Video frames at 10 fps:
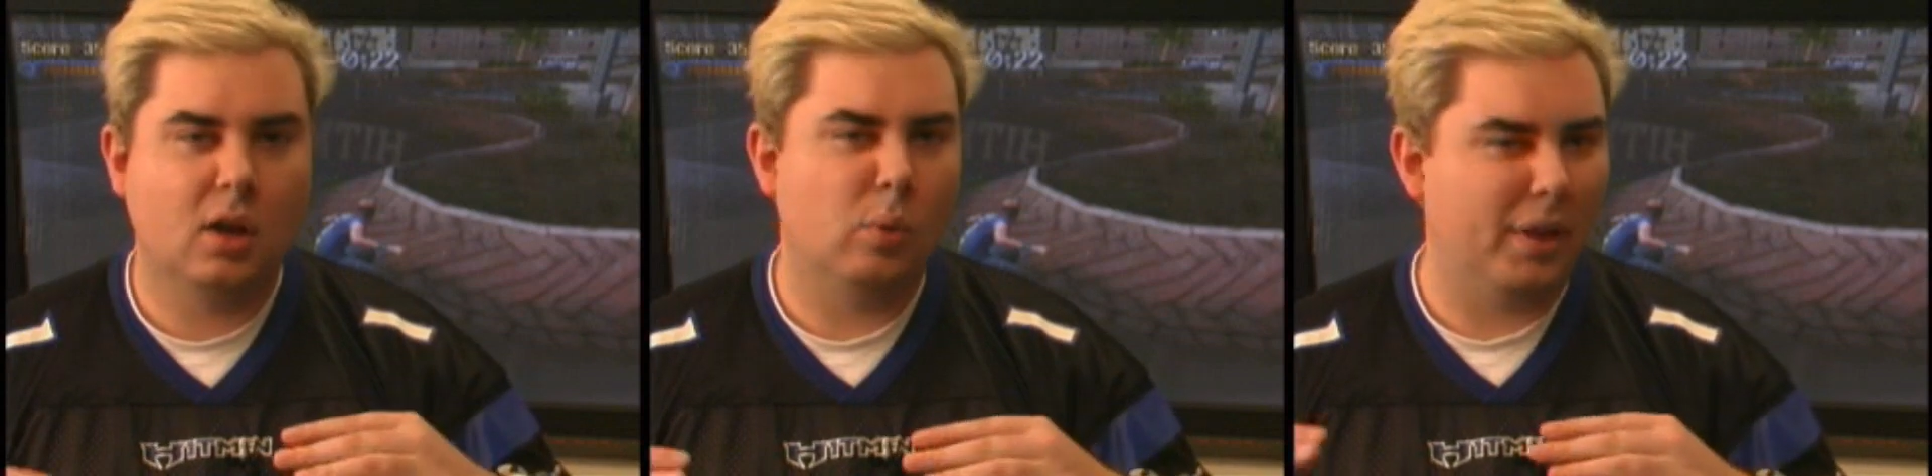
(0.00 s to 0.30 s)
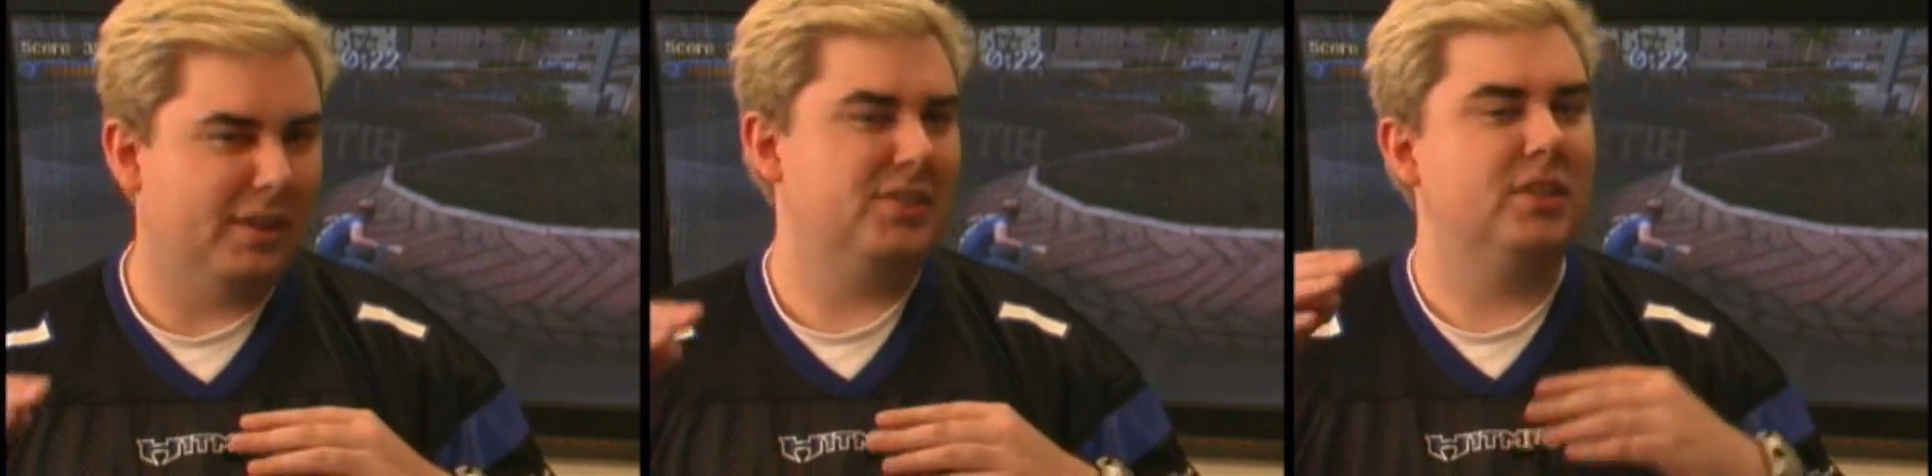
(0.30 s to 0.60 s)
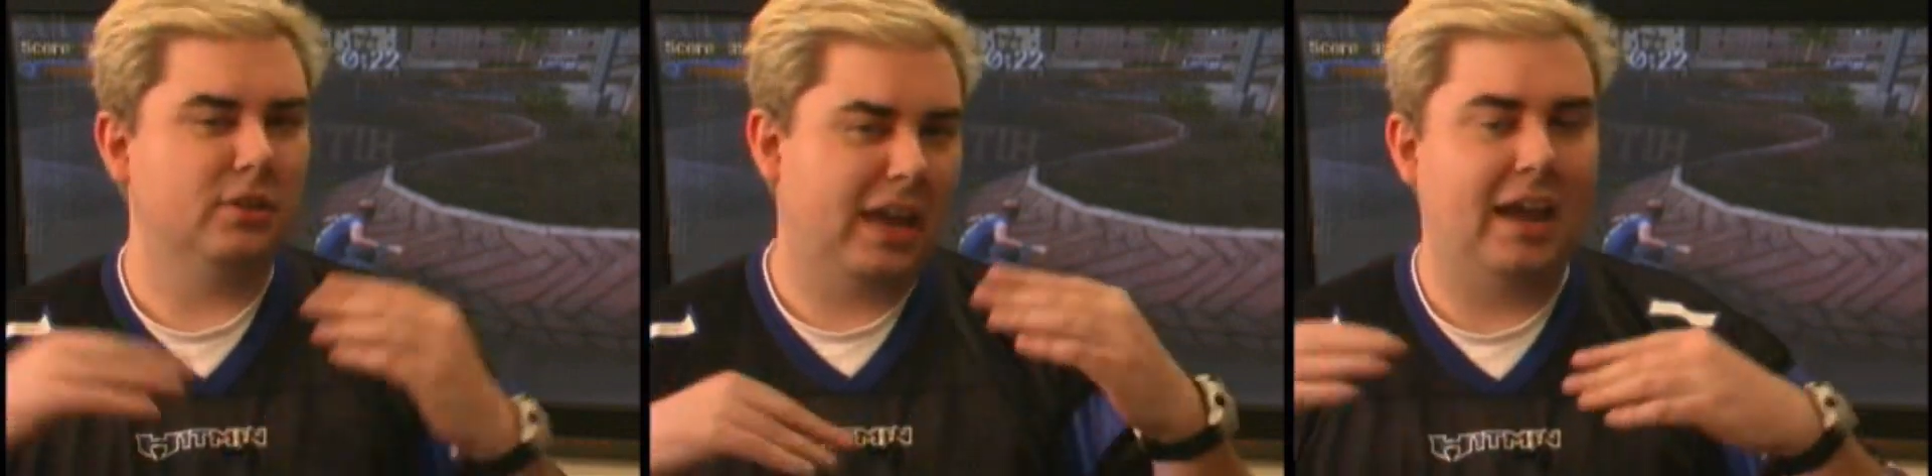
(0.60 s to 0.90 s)
while they
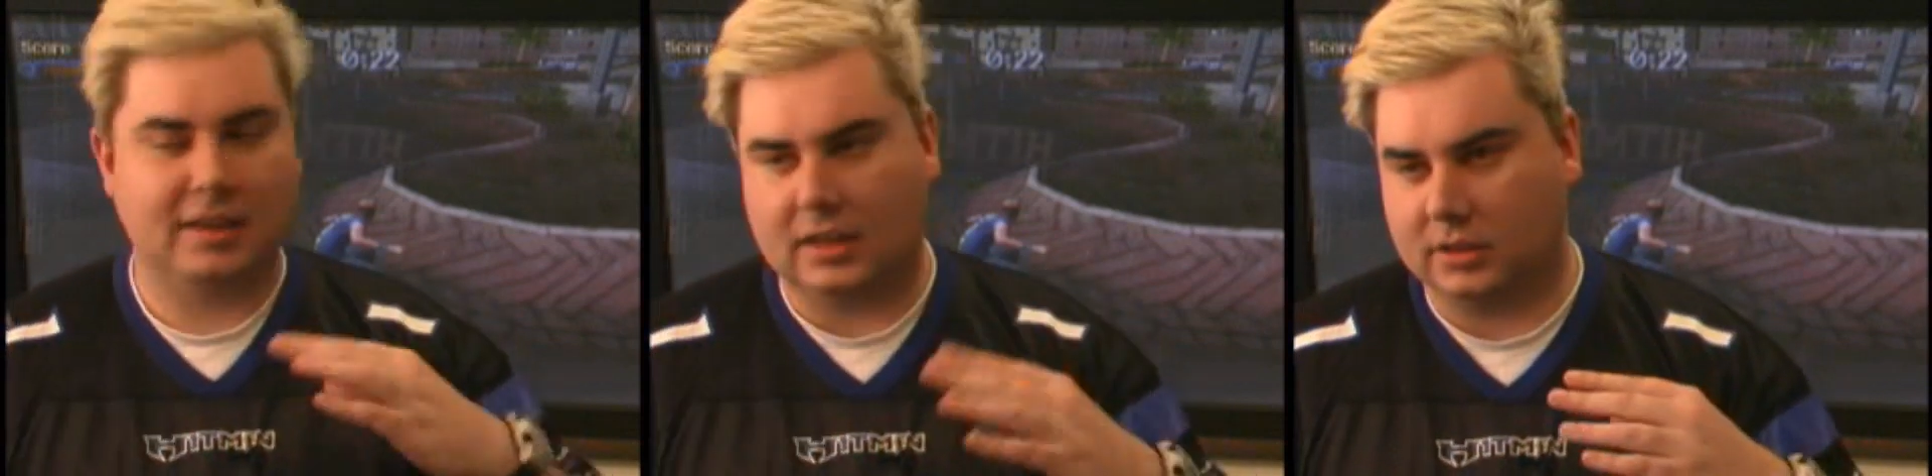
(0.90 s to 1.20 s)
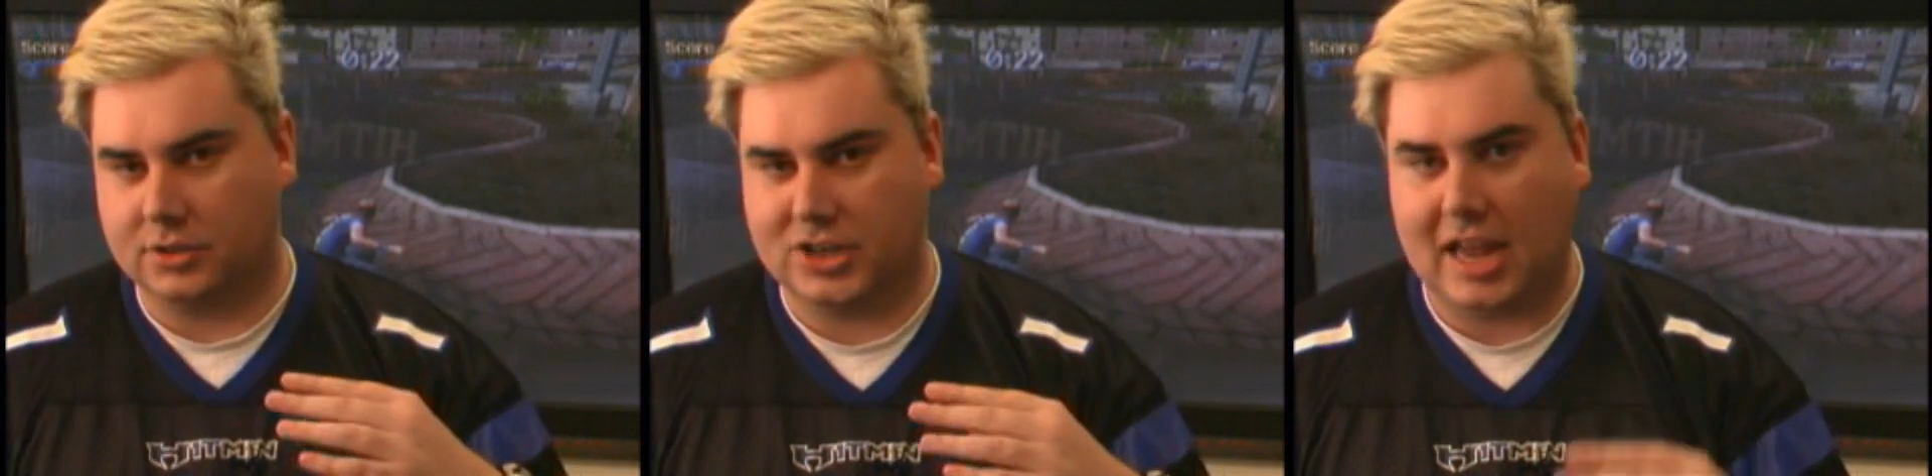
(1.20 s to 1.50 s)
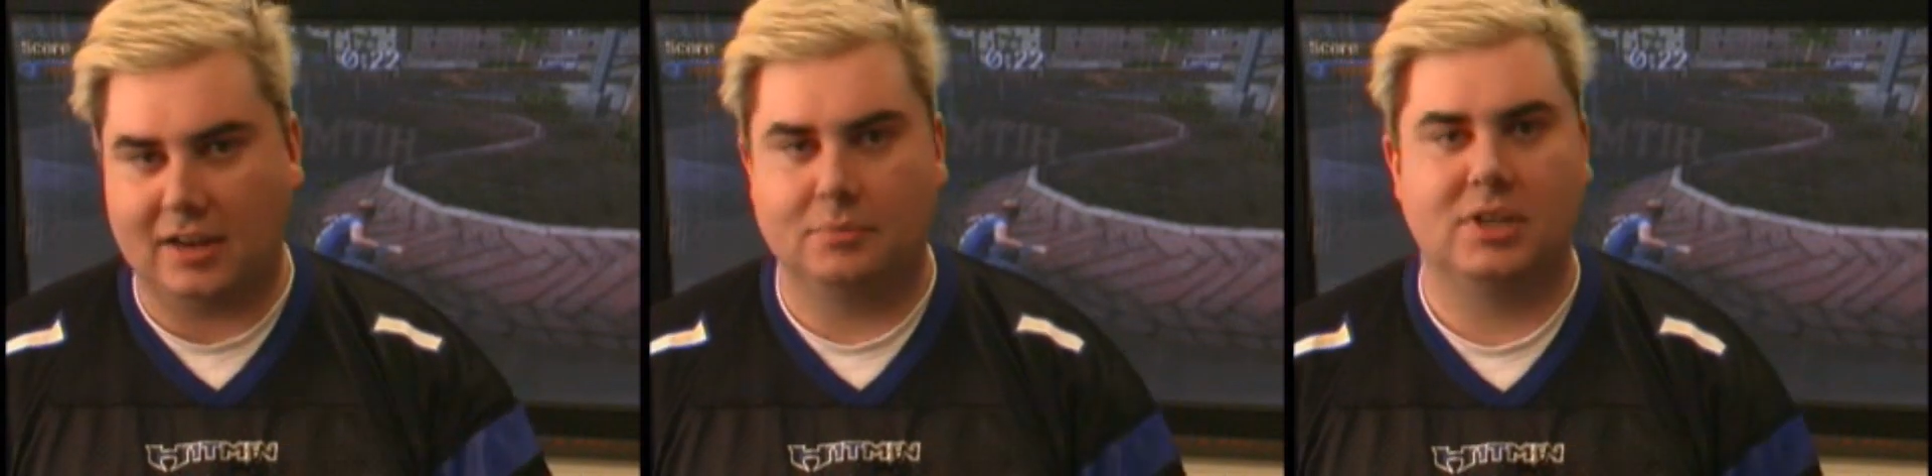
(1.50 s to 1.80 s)
still can get a little
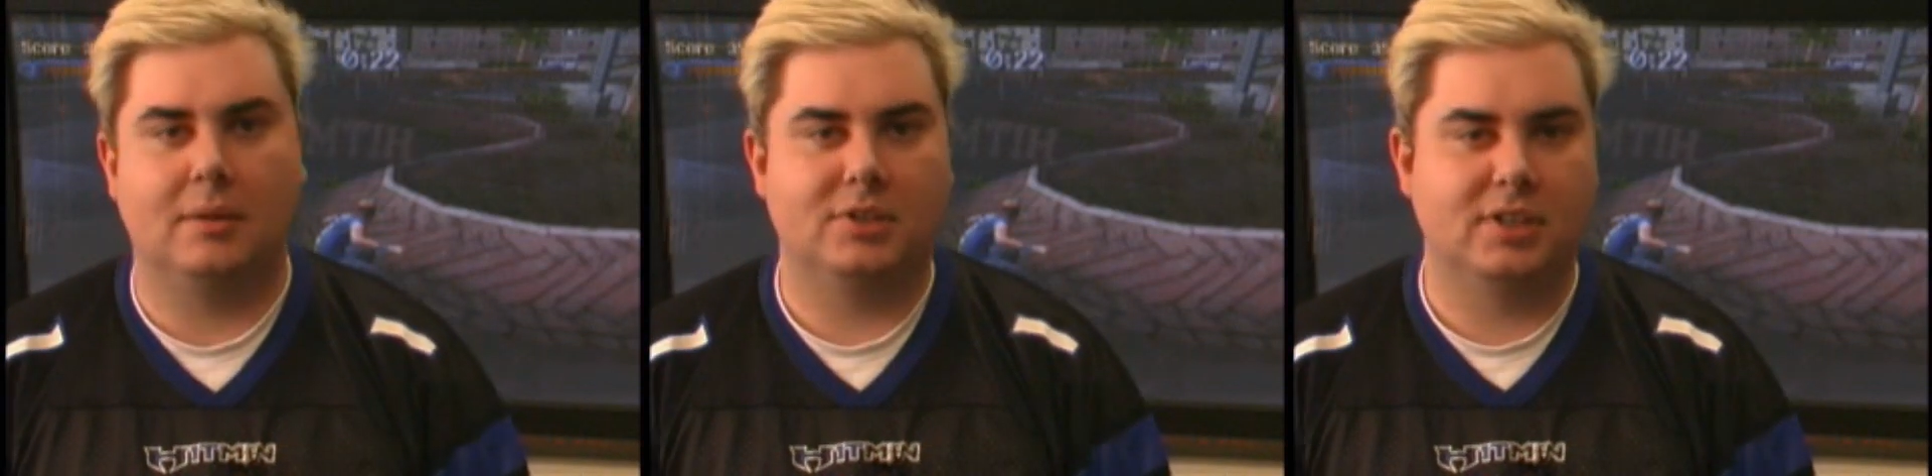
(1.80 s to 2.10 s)
jaggy from time to